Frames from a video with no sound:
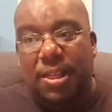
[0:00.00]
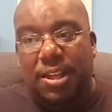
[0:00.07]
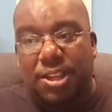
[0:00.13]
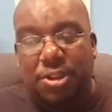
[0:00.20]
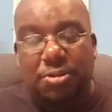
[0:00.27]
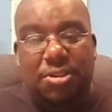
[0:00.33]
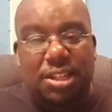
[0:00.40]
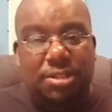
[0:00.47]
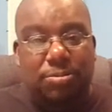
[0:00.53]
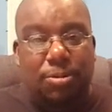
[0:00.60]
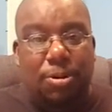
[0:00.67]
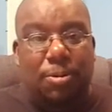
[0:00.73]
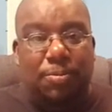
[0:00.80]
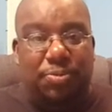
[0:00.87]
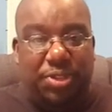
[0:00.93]
you just
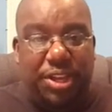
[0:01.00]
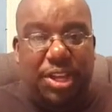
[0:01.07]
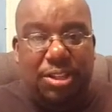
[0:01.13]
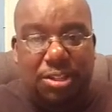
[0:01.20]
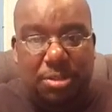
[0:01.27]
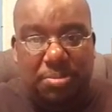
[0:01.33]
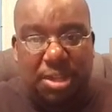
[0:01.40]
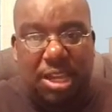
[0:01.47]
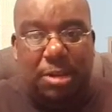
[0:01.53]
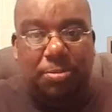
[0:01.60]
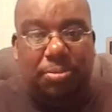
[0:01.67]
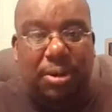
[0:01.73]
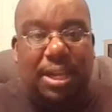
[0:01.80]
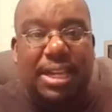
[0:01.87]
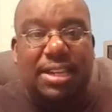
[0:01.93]
want things to be in
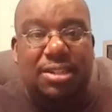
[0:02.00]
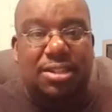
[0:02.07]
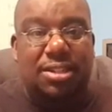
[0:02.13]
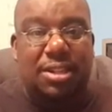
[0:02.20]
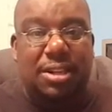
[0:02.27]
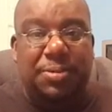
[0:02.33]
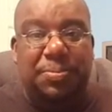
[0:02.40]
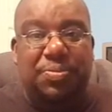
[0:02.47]
place